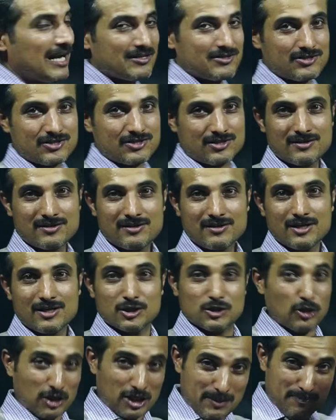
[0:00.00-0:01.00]
at.
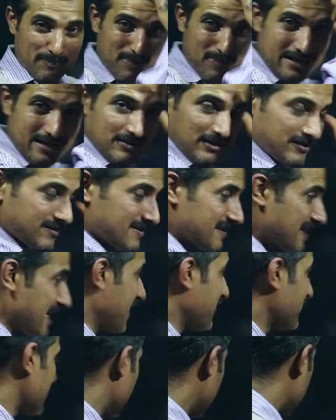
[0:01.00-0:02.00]
You repeat the
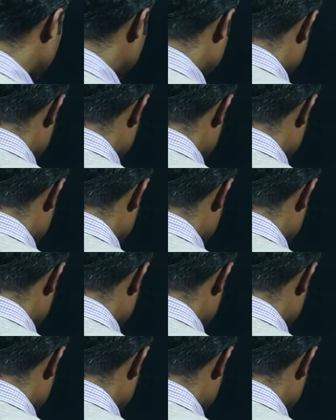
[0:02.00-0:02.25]
same